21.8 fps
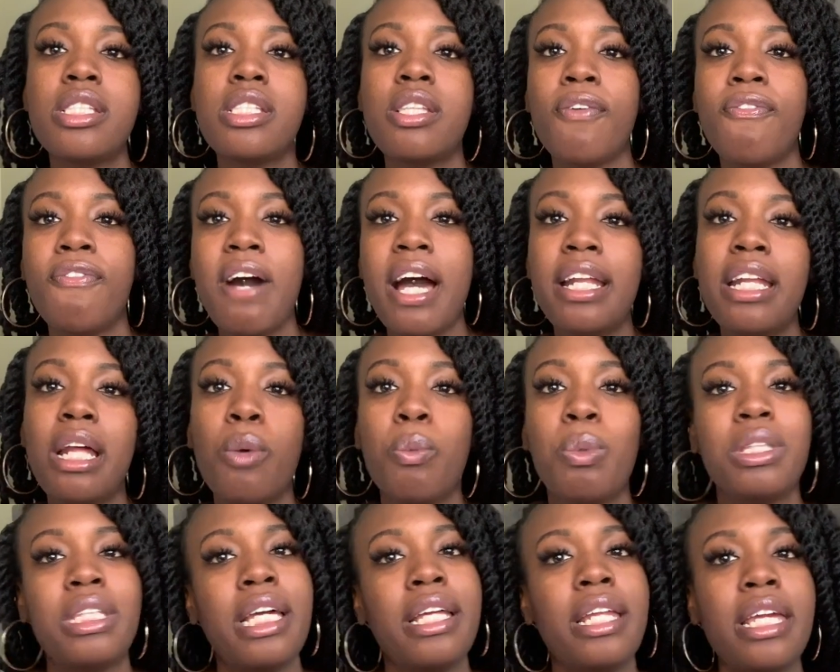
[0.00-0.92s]
to find out
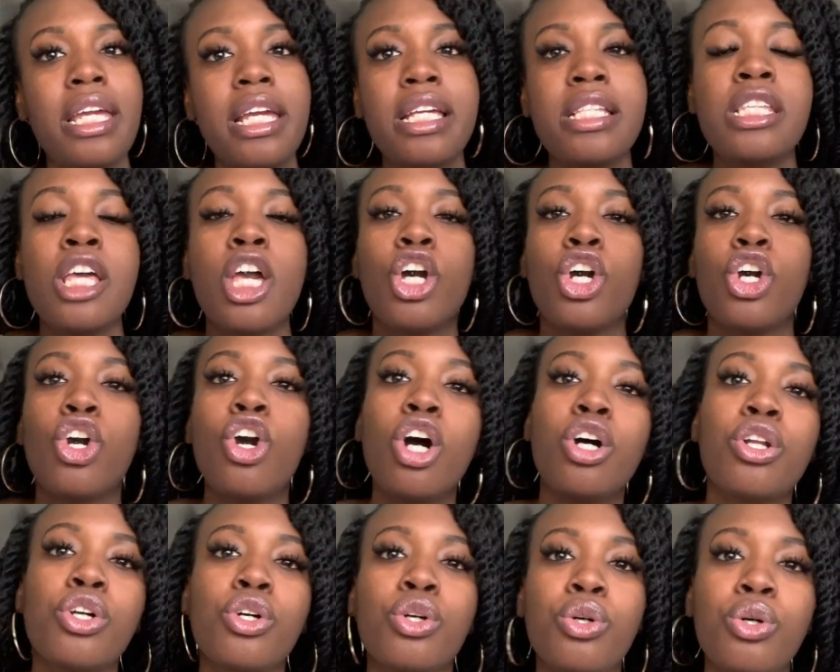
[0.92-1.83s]
what that is,
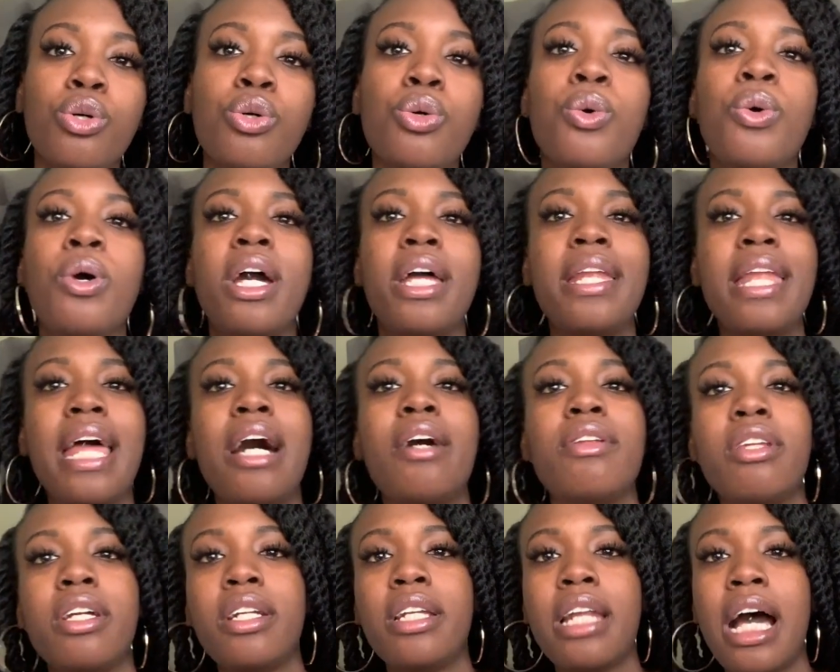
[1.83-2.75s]
go to Google, and now
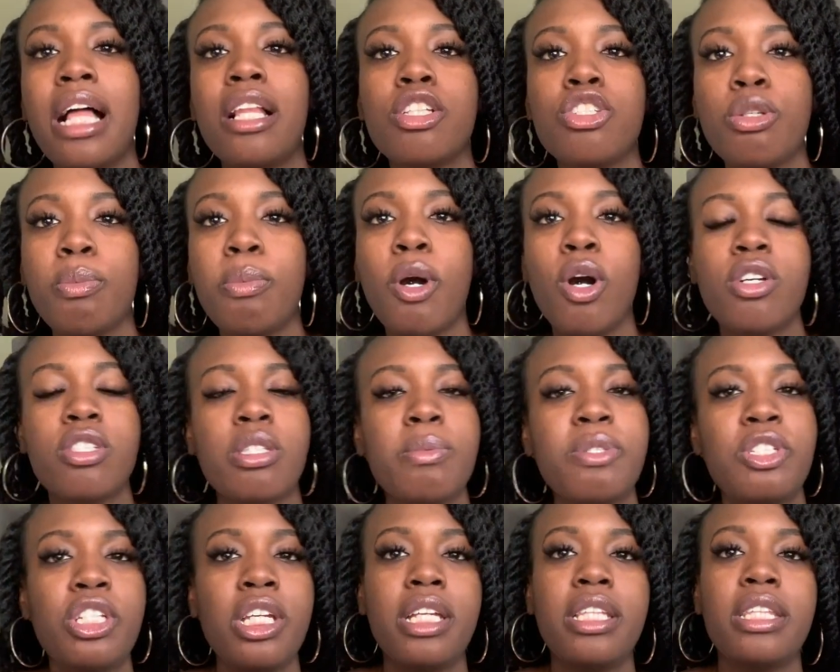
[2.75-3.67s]
they're knowledgeable on some
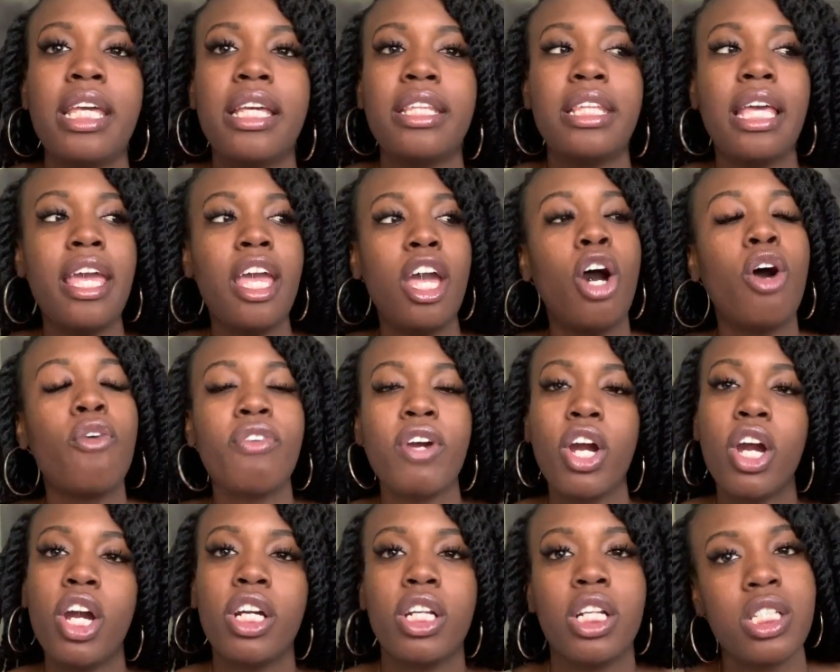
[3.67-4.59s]
shit that they
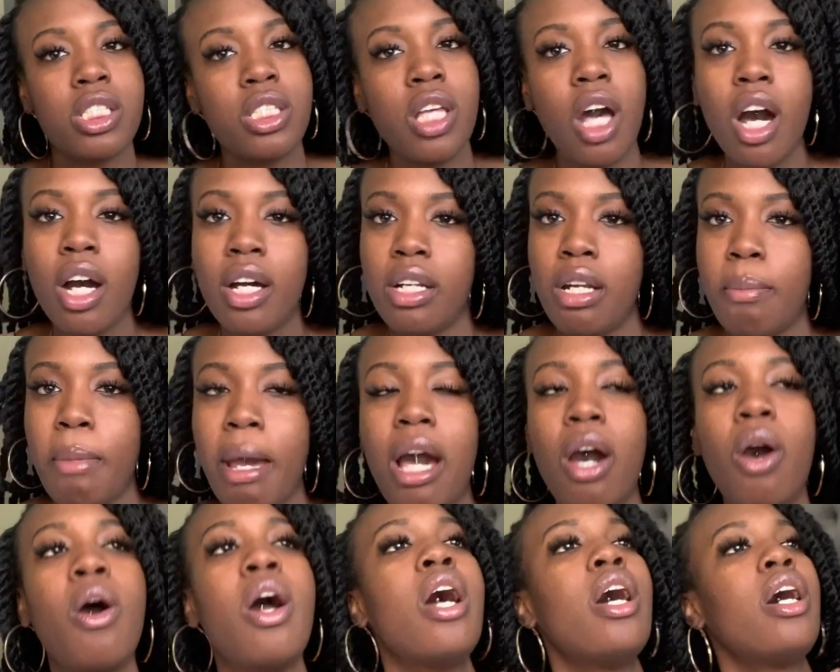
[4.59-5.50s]
overheard us talking
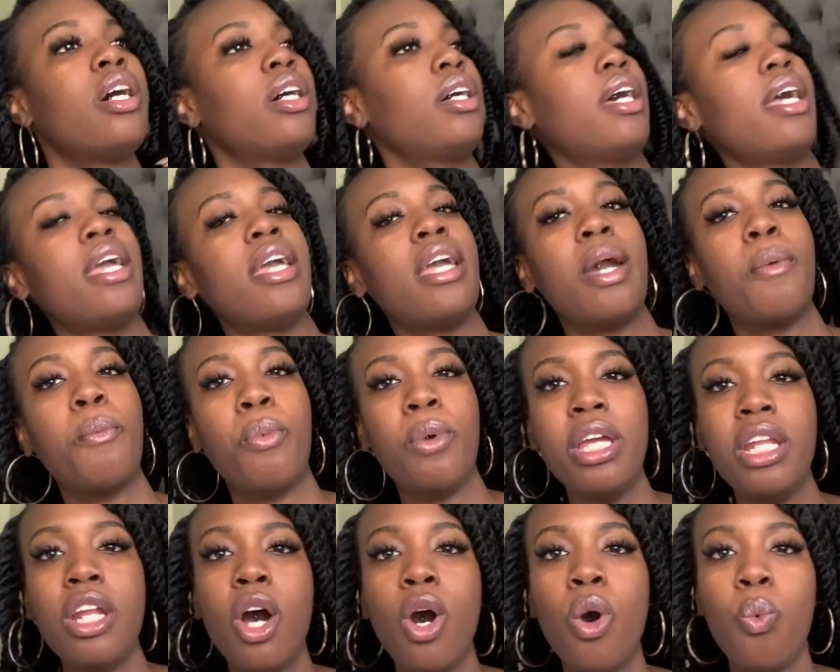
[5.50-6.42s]
about. Like,
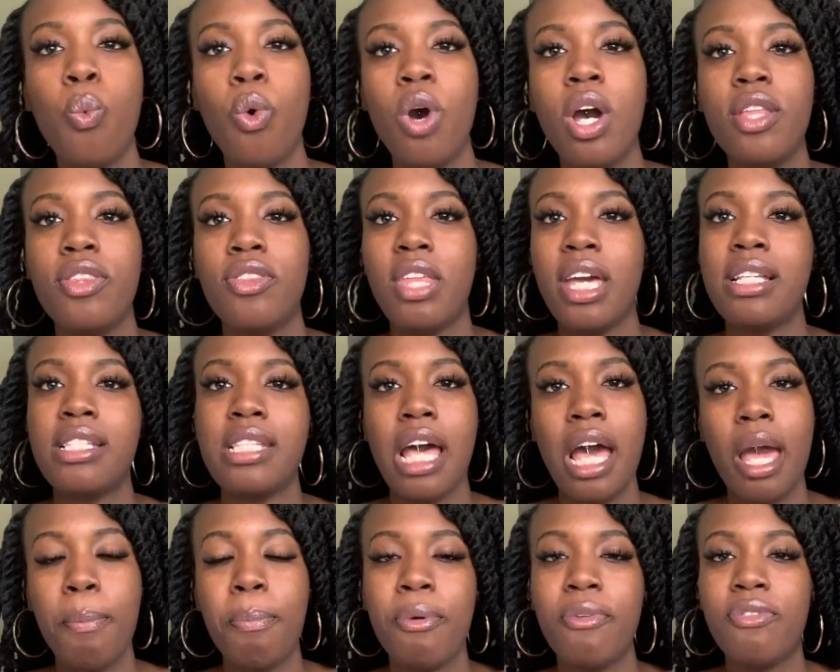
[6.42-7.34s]
we don't want that
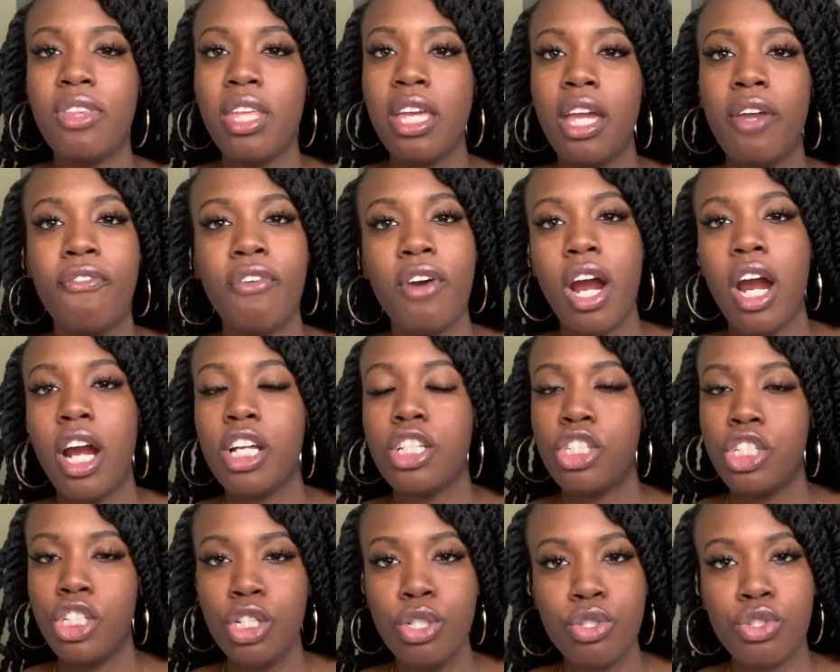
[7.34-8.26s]
type of thing for our
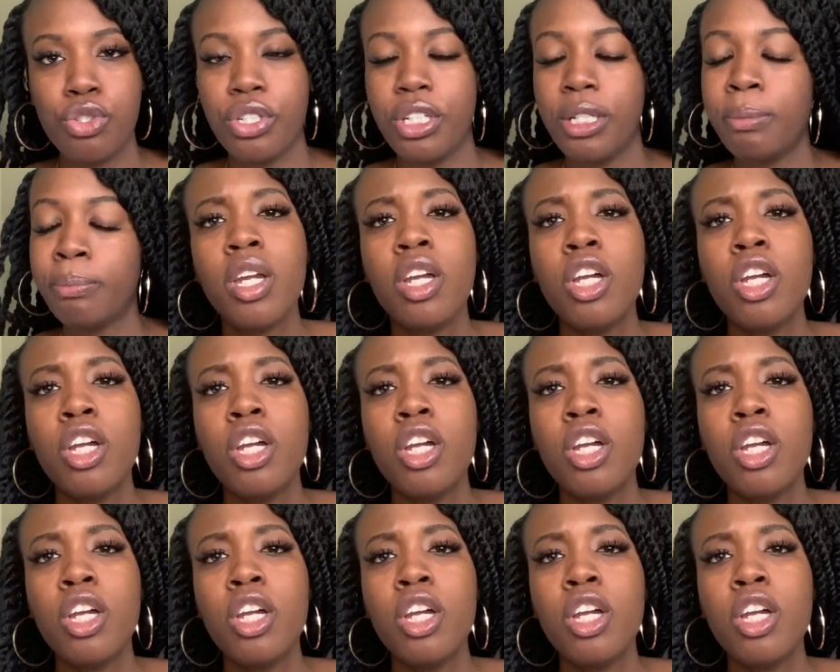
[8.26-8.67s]
children.